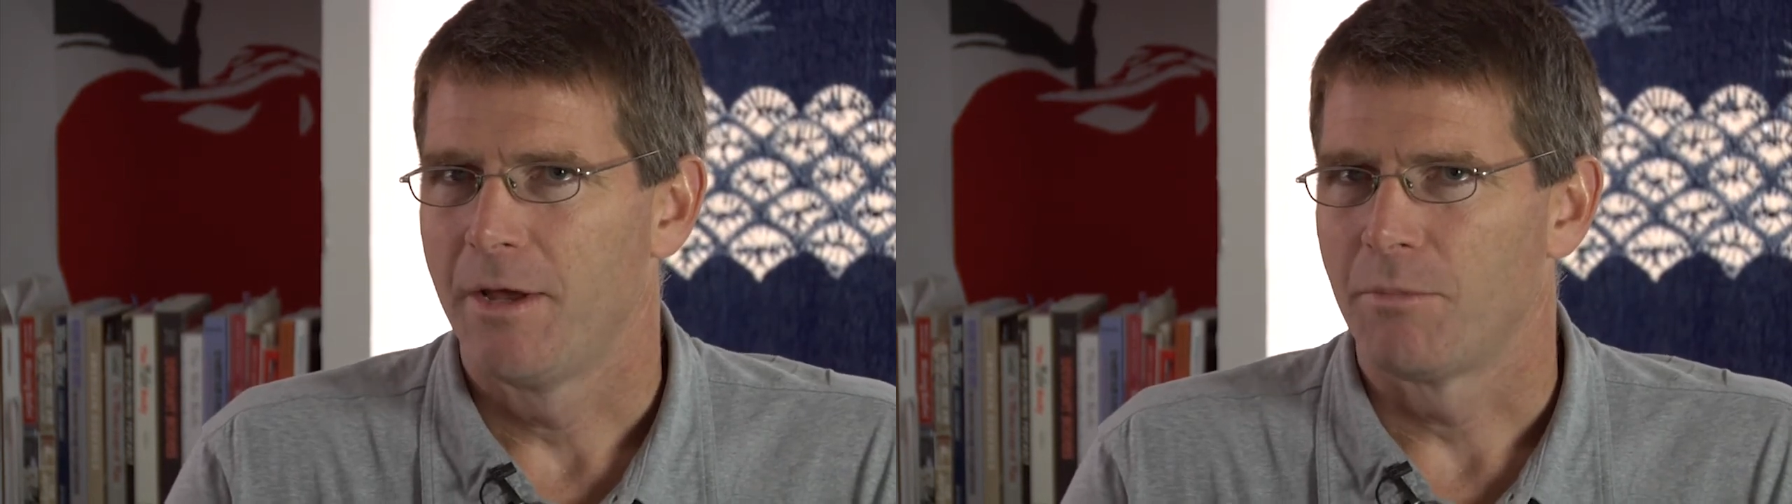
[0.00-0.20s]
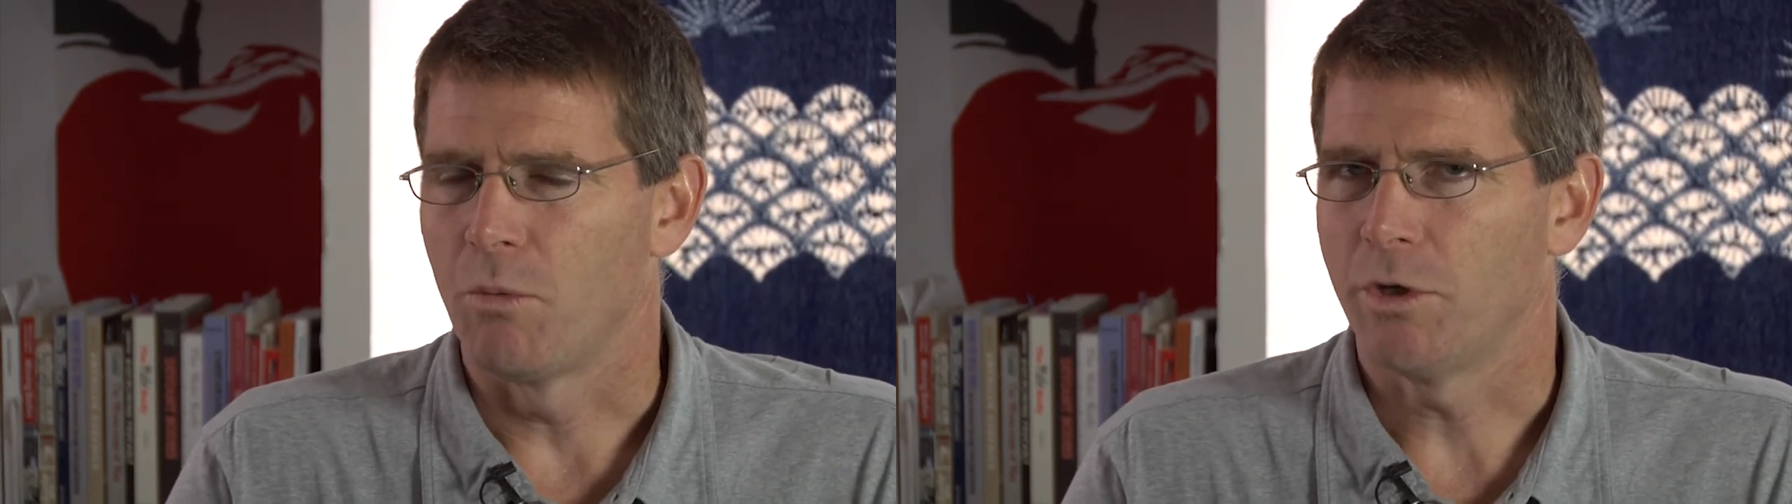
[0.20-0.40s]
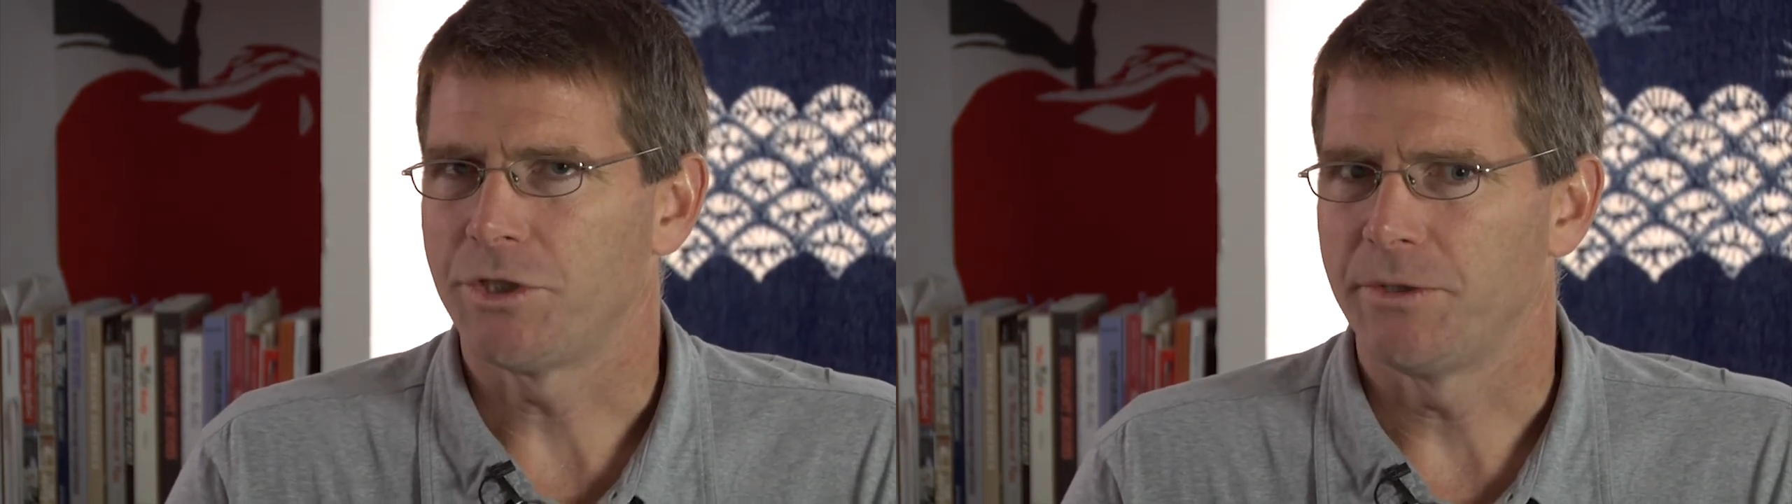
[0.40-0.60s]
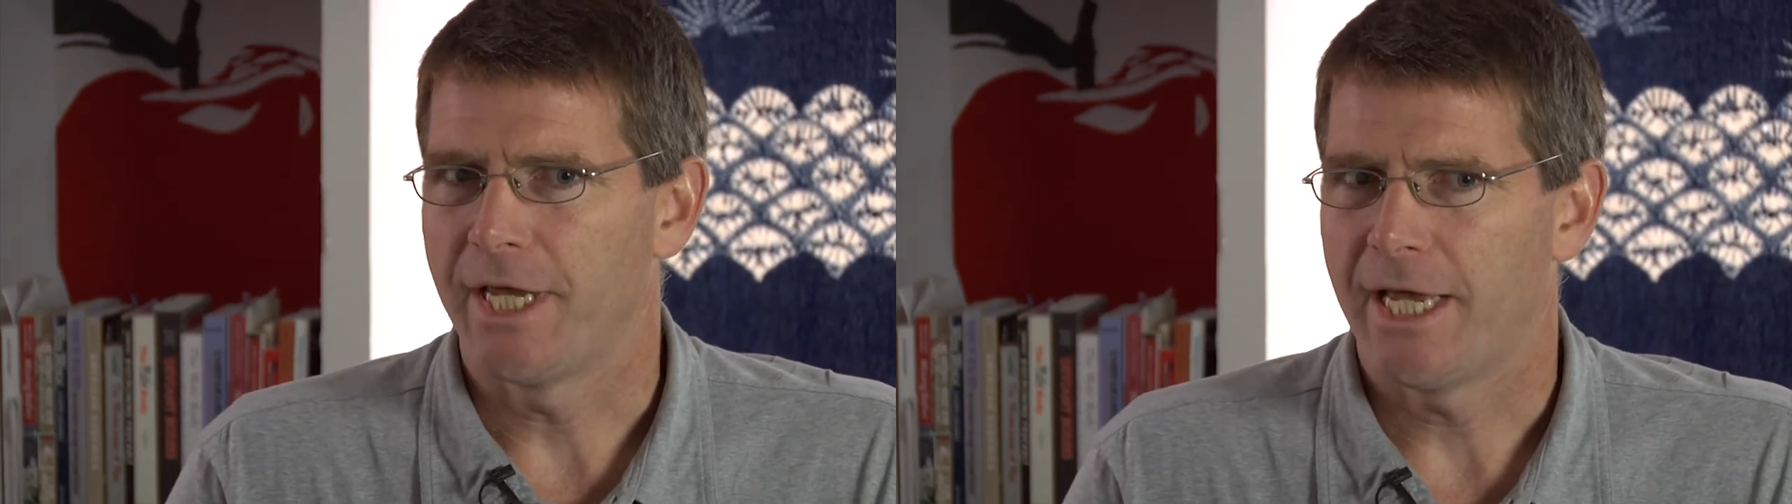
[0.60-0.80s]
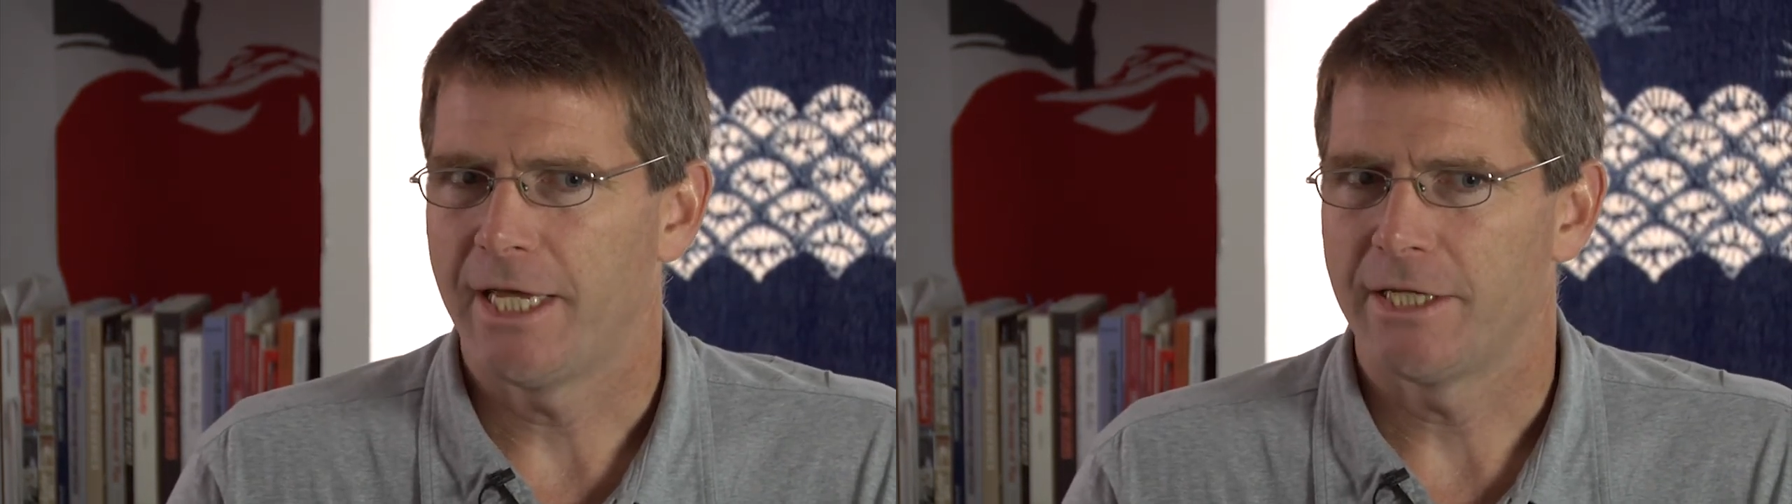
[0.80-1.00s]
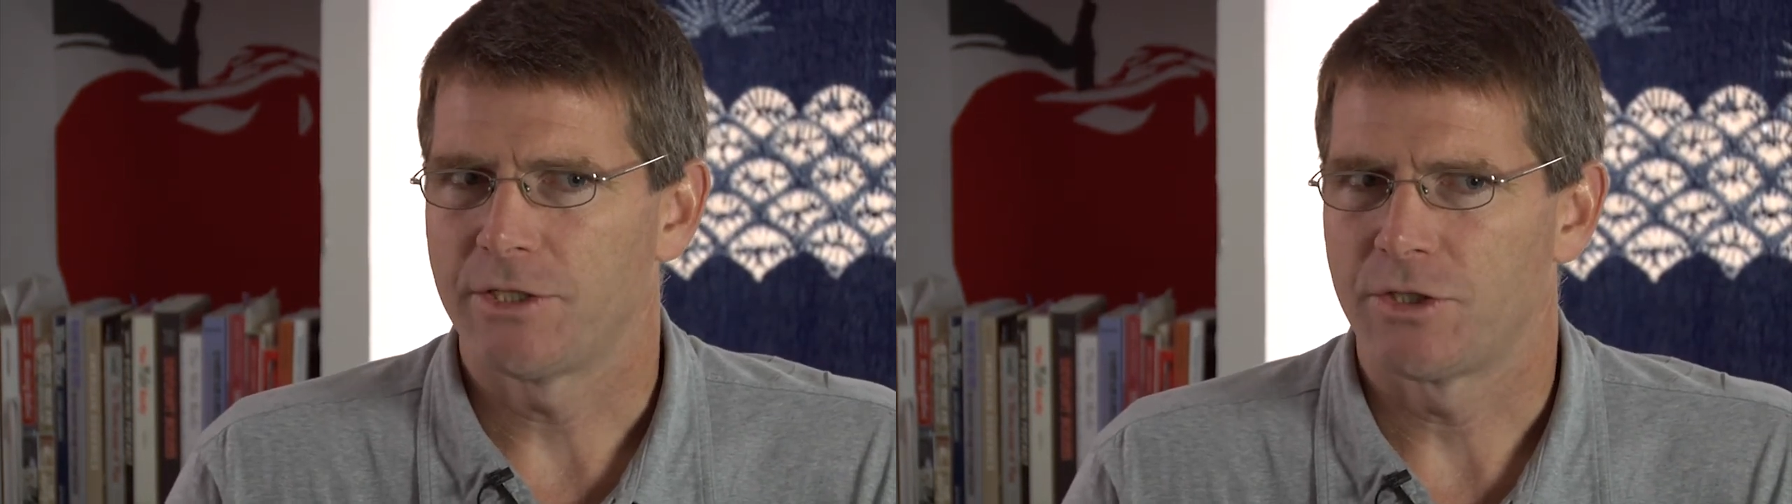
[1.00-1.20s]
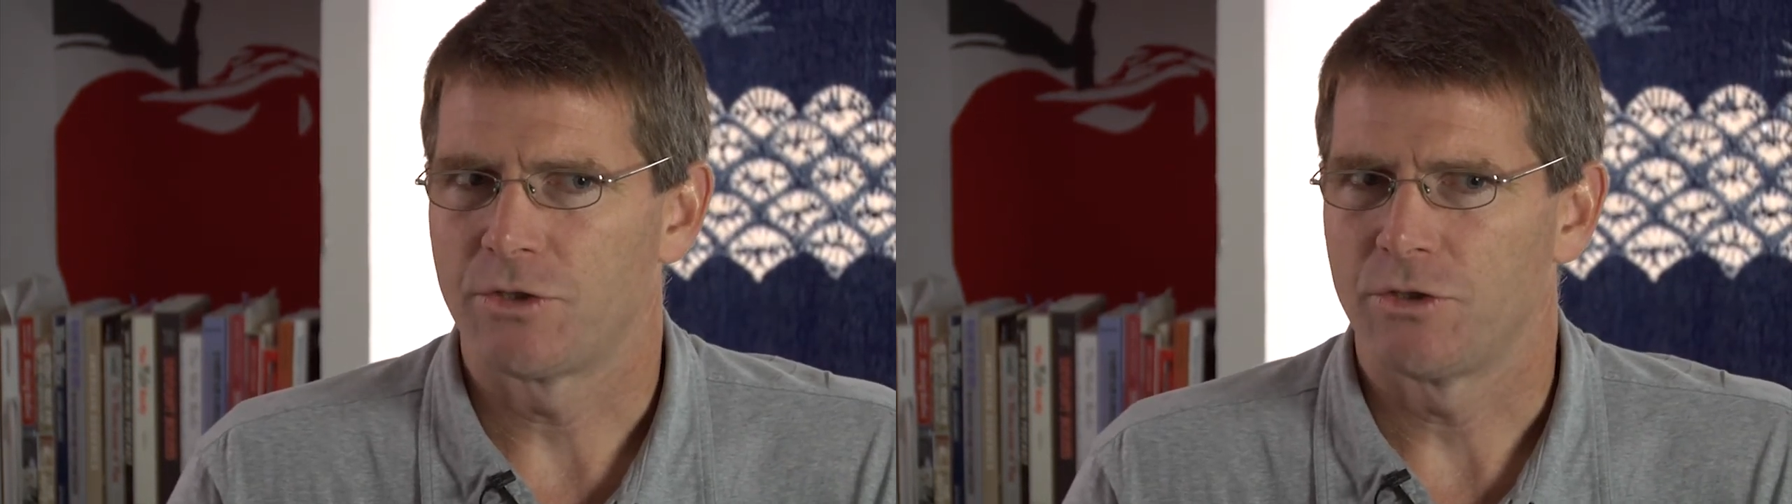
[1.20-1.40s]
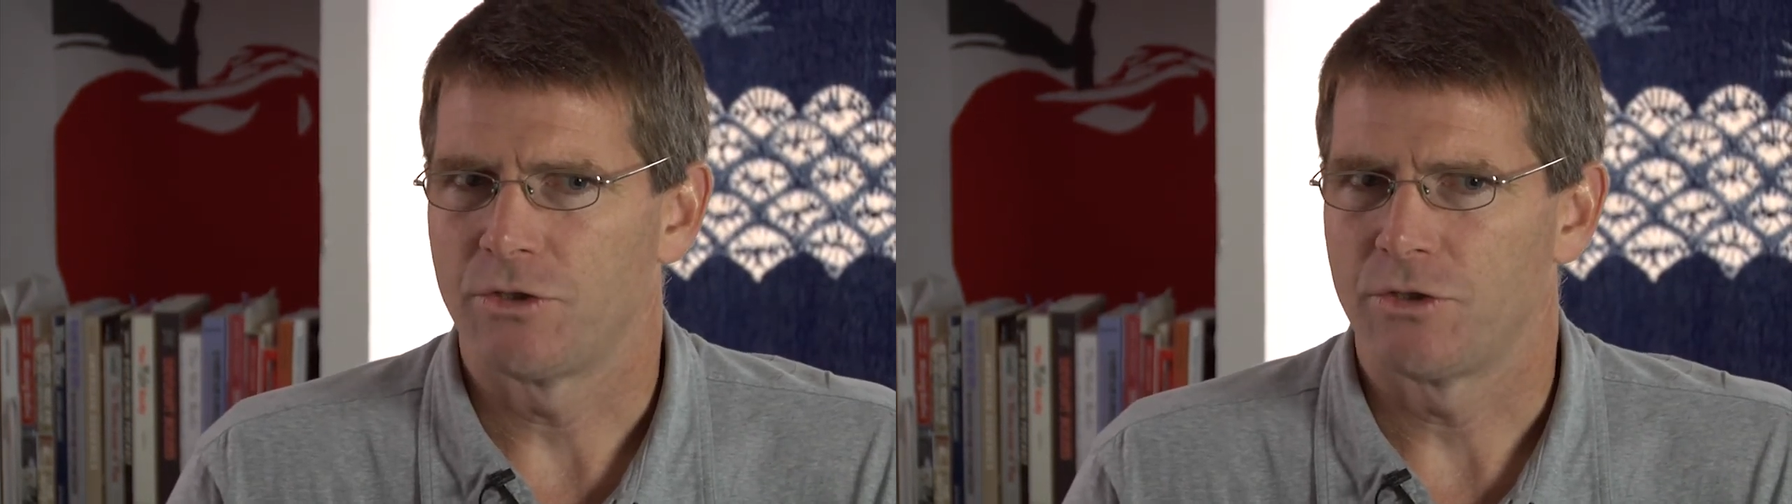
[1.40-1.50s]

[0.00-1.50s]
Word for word: But what you get is,